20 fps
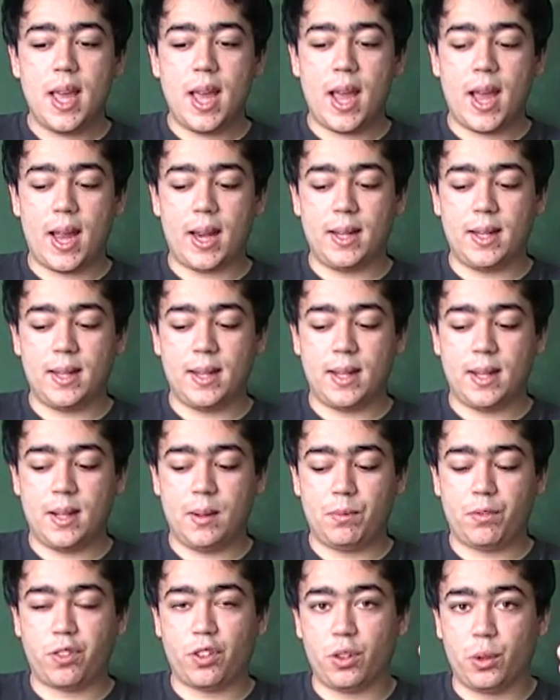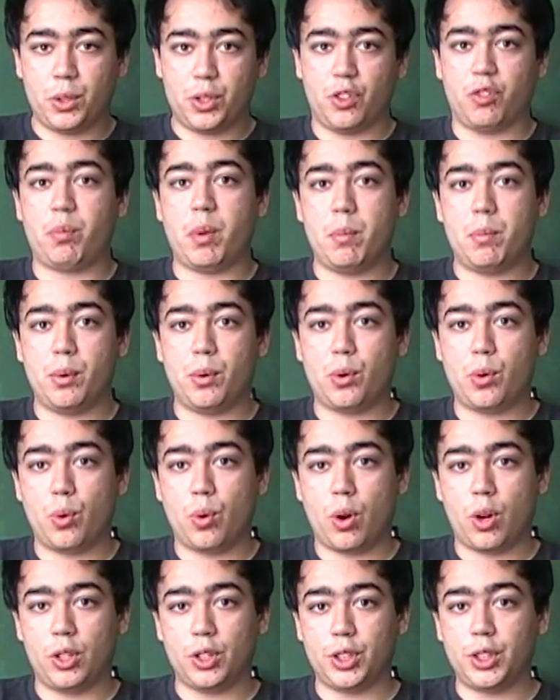And for those of people
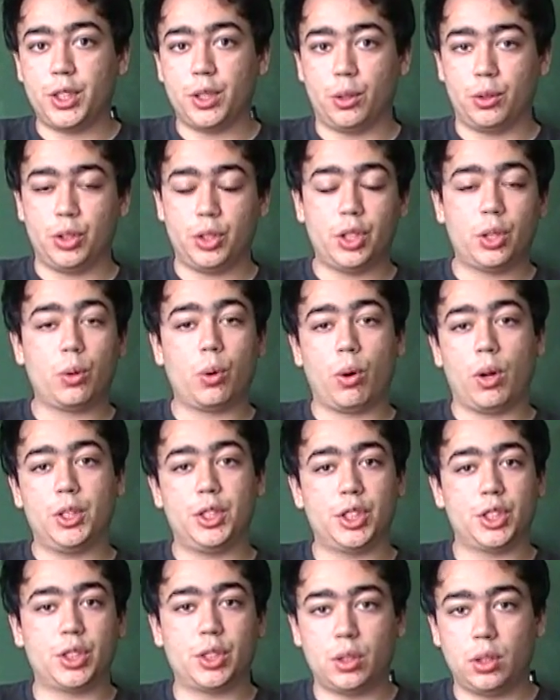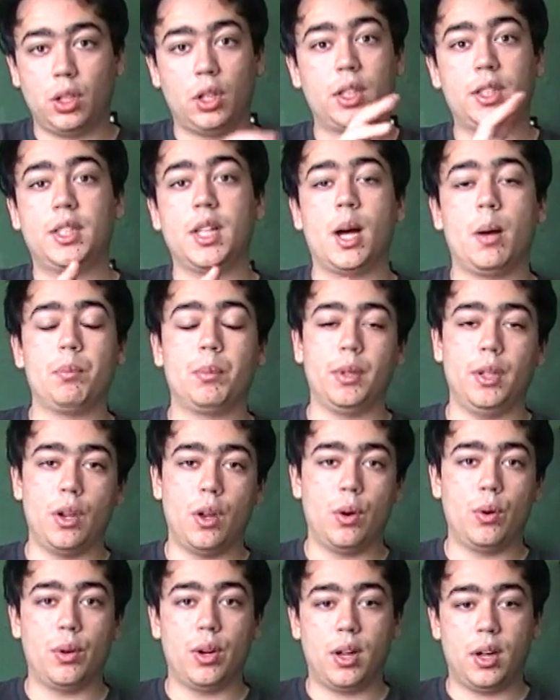who are just looked up,
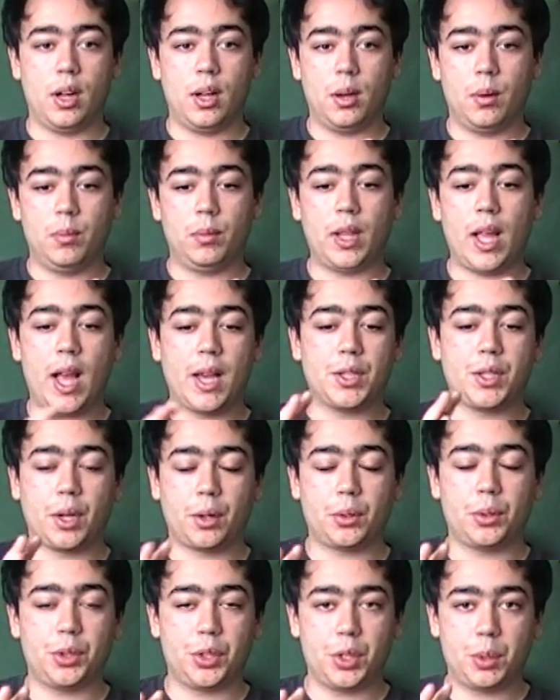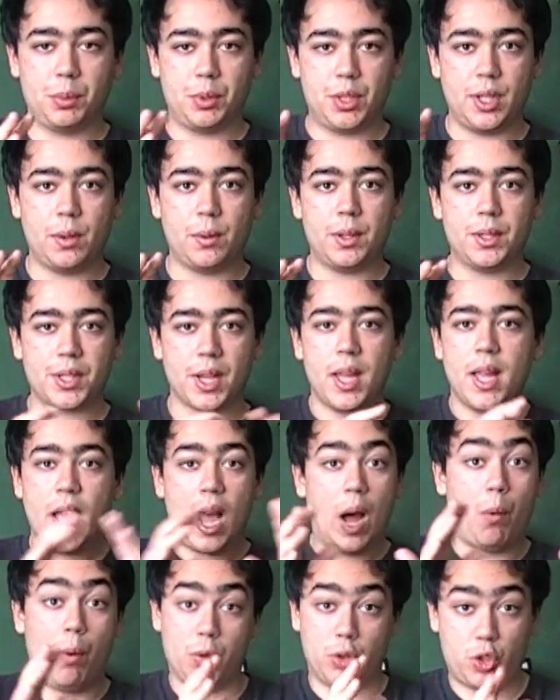Last Exorcism series,
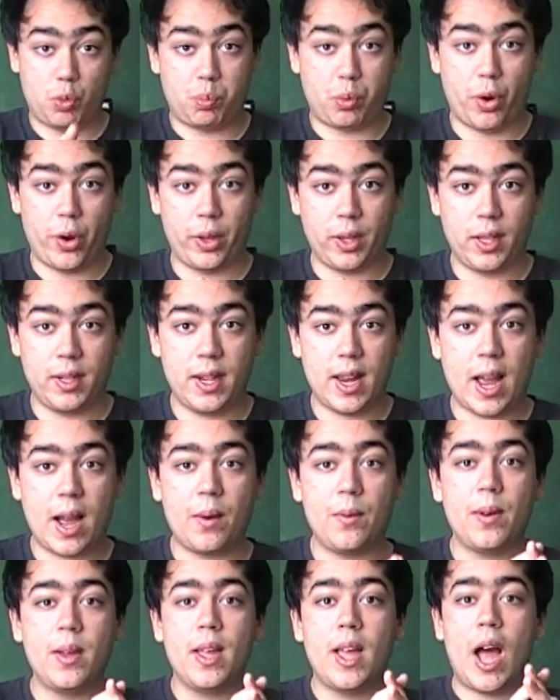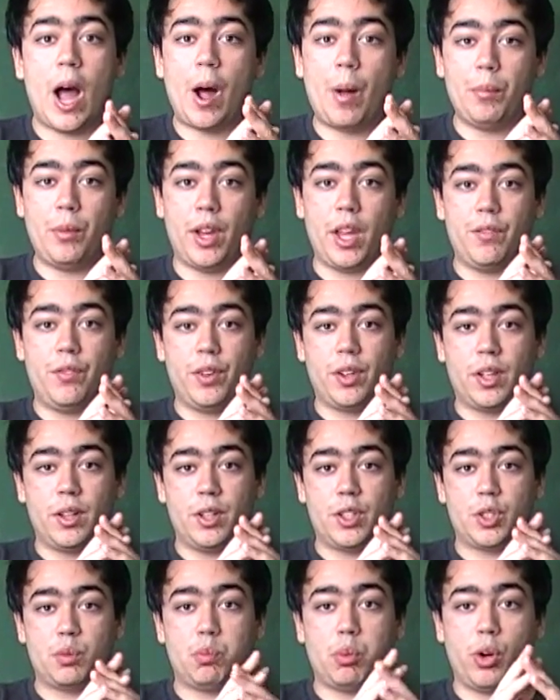I won't spoil it now. I'm not even
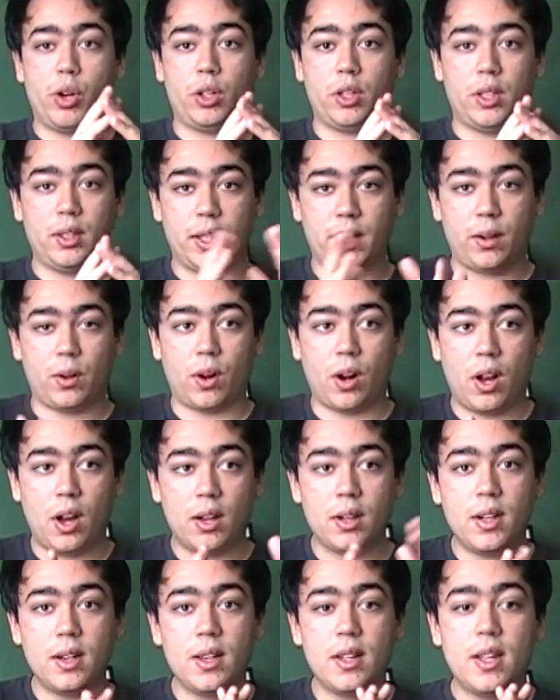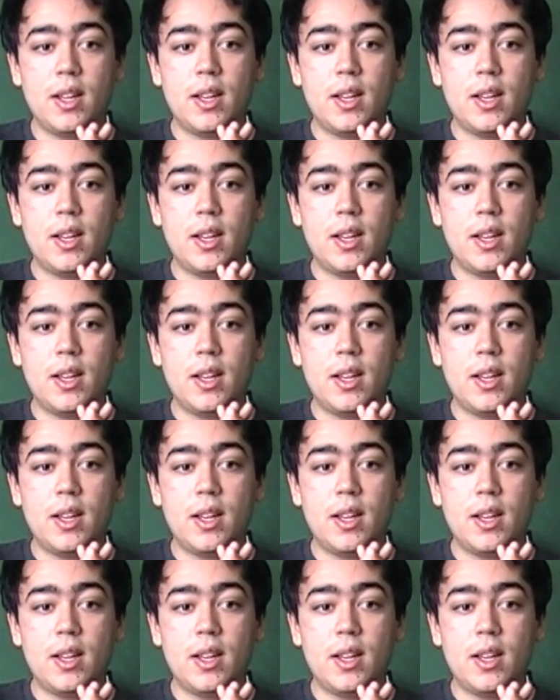gonna spoil it later on.